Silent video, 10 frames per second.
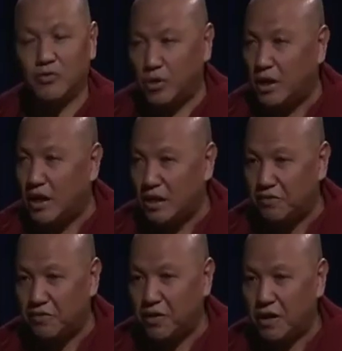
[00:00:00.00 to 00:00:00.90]

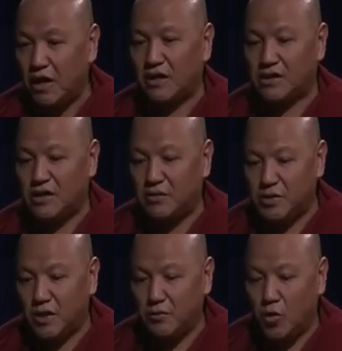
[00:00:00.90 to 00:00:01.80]
relief, at the same
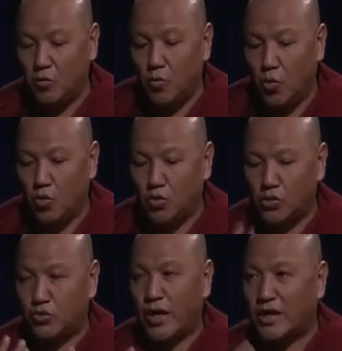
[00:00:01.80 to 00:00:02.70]
time more
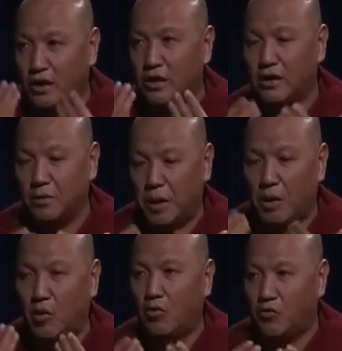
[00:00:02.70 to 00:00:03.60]
strengthen the
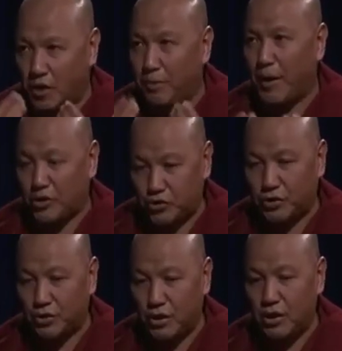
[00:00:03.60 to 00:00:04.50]
power of
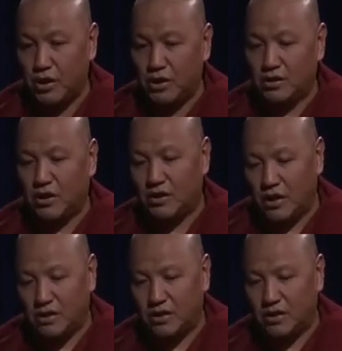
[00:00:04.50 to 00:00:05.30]
compassion. Then at